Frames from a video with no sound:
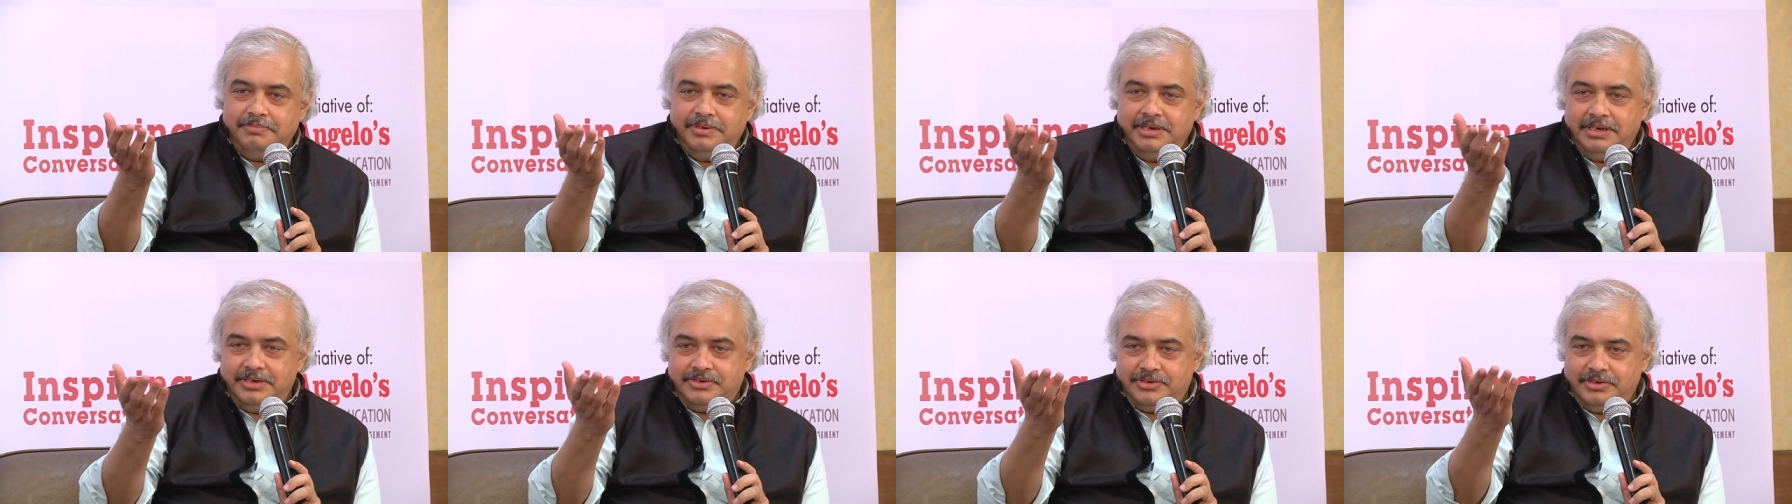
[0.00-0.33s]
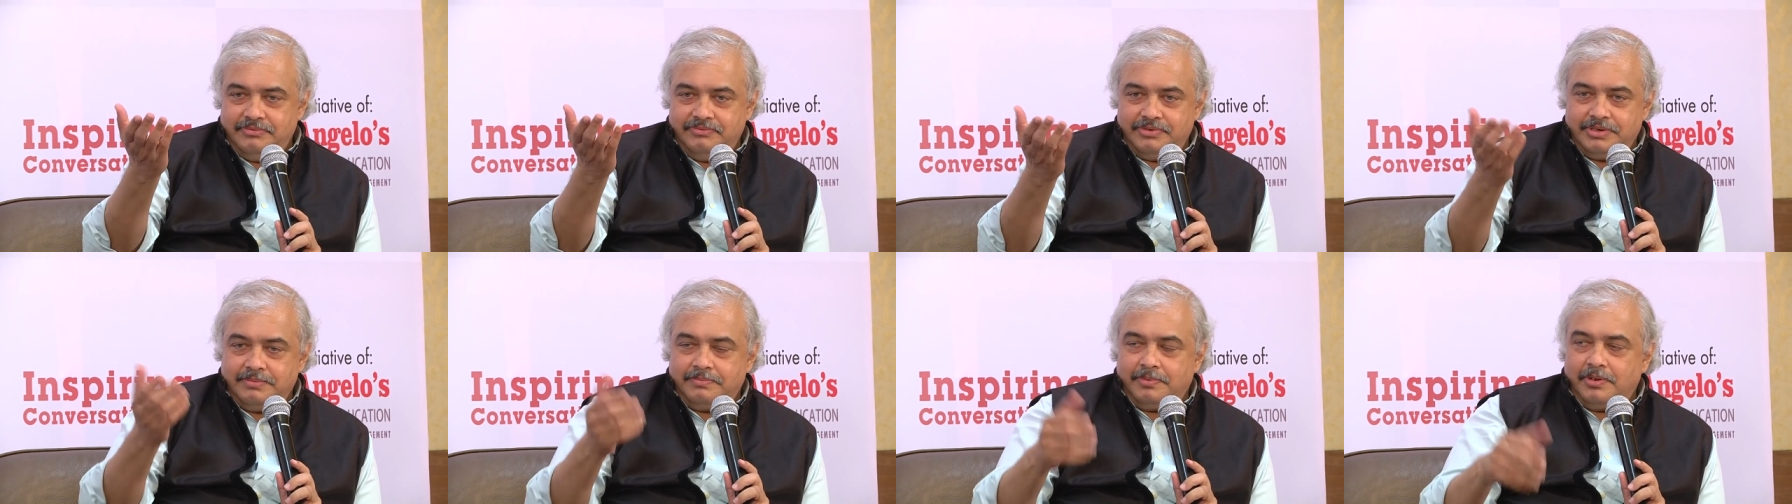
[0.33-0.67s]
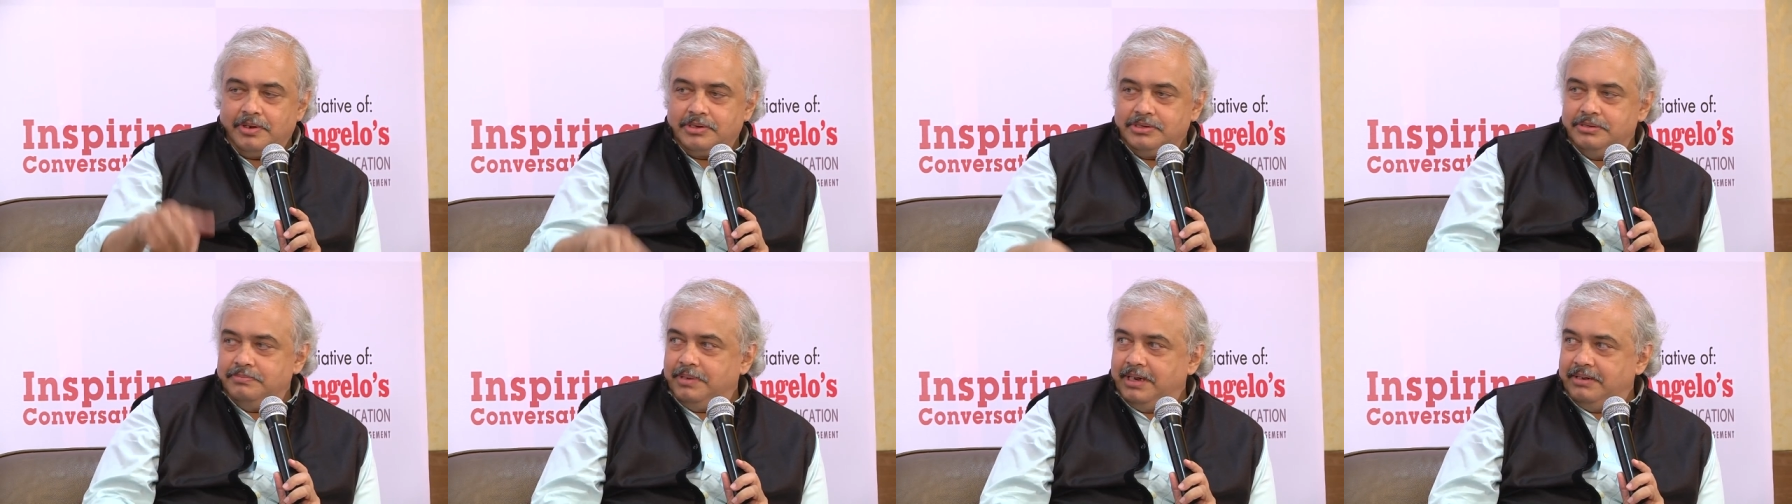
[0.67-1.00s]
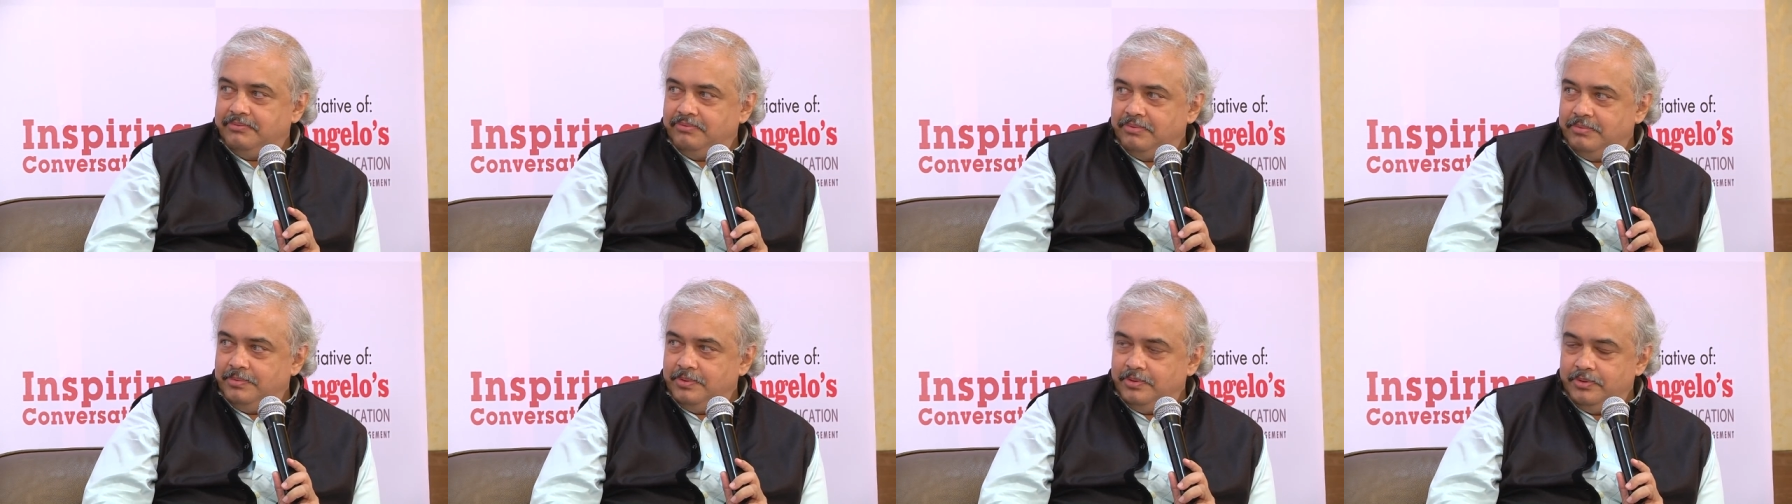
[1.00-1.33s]
BHN, which are production
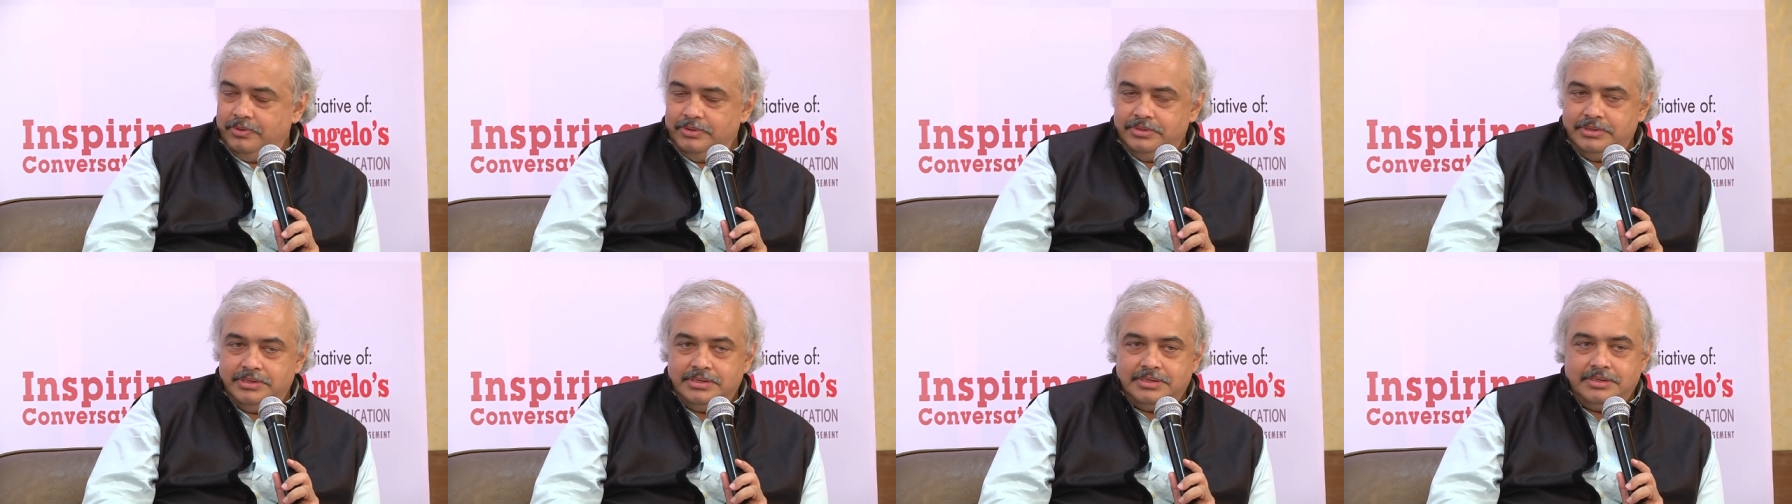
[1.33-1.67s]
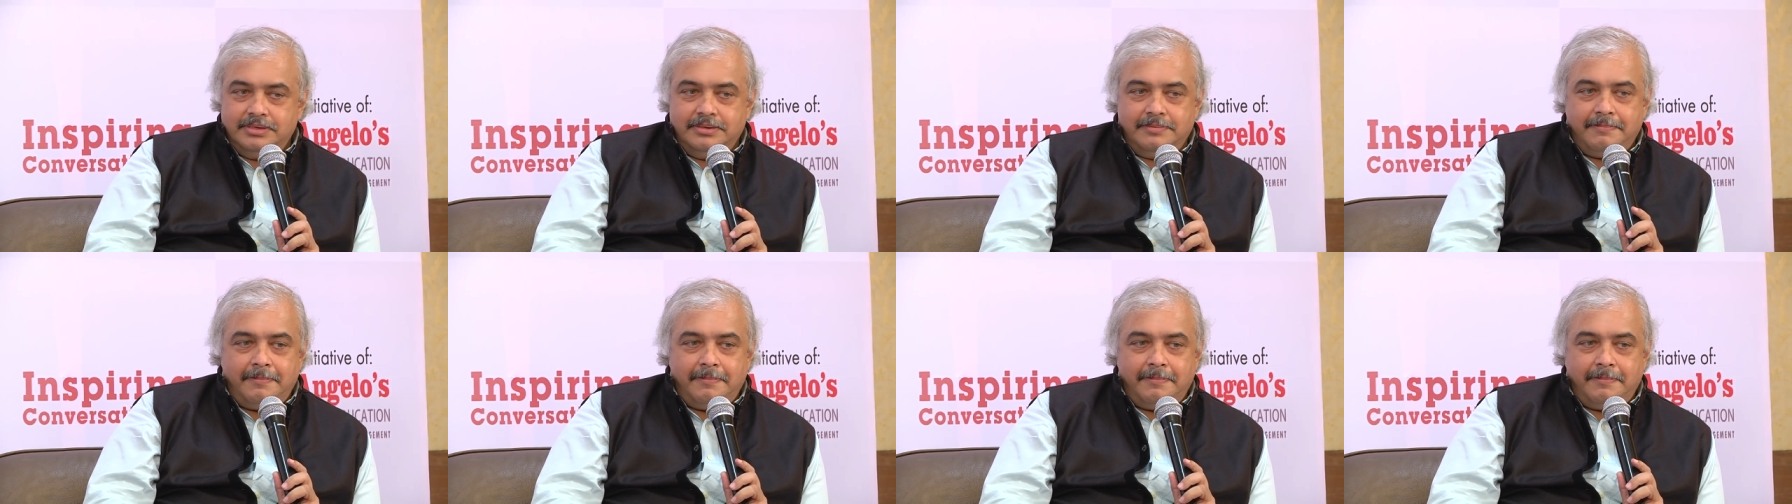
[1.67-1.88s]
platform ONGC.